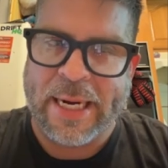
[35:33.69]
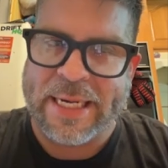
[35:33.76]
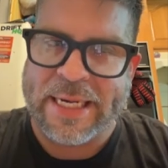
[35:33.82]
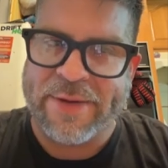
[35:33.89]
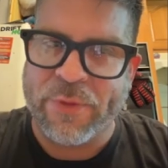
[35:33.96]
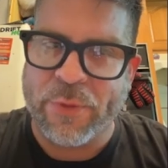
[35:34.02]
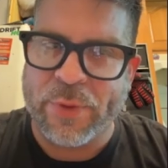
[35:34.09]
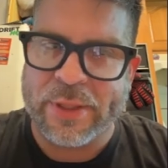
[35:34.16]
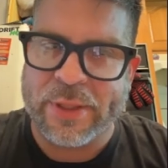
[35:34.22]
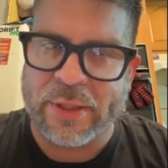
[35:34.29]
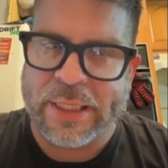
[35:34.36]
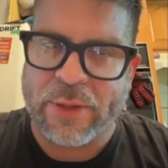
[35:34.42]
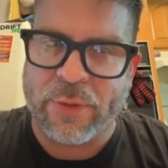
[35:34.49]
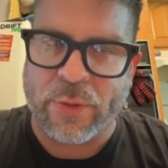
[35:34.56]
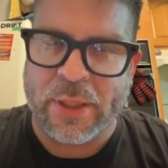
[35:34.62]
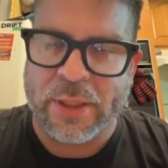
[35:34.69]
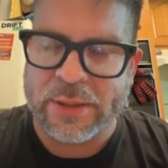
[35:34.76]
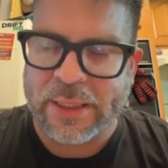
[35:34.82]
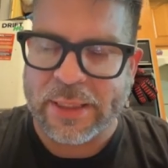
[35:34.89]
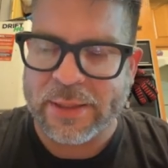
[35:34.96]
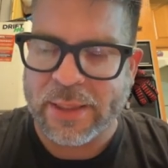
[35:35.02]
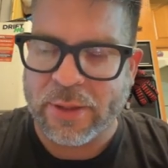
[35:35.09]
even with the lead
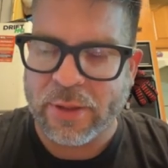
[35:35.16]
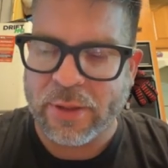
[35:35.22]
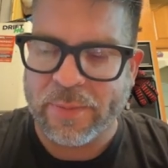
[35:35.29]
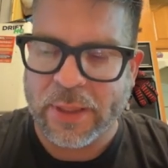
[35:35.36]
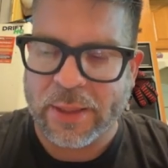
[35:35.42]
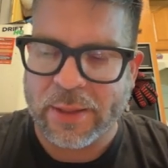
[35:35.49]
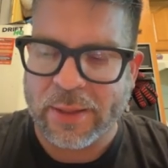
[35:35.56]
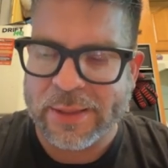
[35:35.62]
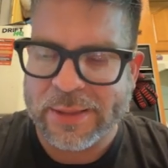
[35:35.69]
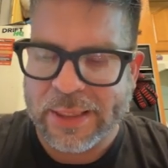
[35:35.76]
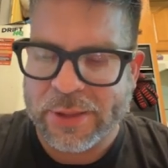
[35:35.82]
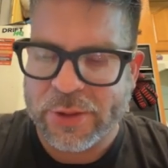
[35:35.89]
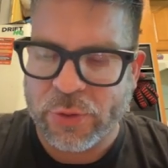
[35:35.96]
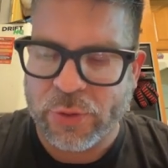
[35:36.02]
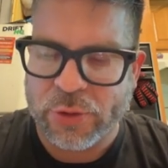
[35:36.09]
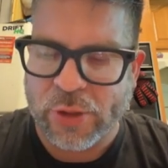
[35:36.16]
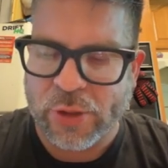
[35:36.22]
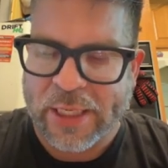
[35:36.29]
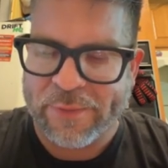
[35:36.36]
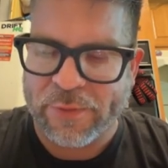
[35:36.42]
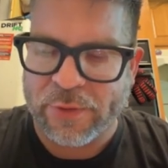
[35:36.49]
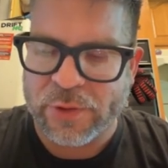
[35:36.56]
runs, I tell them, like, let's say two
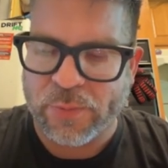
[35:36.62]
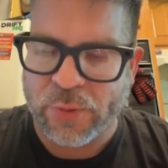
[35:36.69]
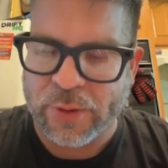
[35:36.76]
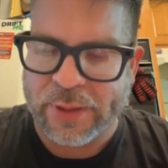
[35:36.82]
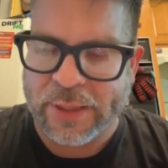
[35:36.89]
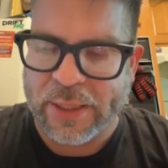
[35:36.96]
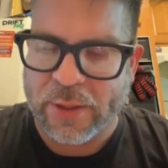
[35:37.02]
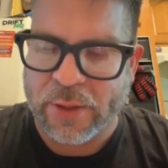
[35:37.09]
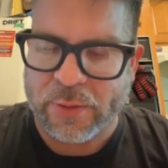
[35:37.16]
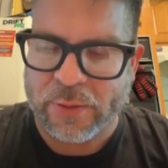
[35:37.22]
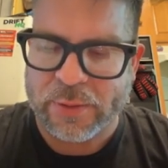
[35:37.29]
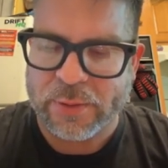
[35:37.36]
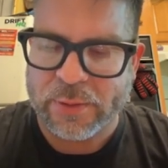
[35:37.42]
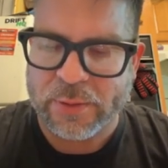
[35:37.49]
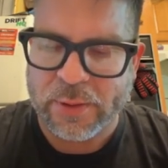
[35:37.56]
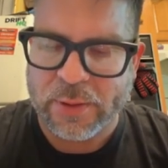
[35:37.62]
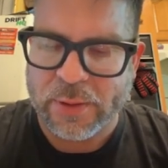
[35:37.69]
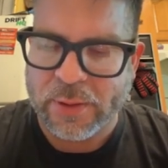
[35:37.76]
drivers put down,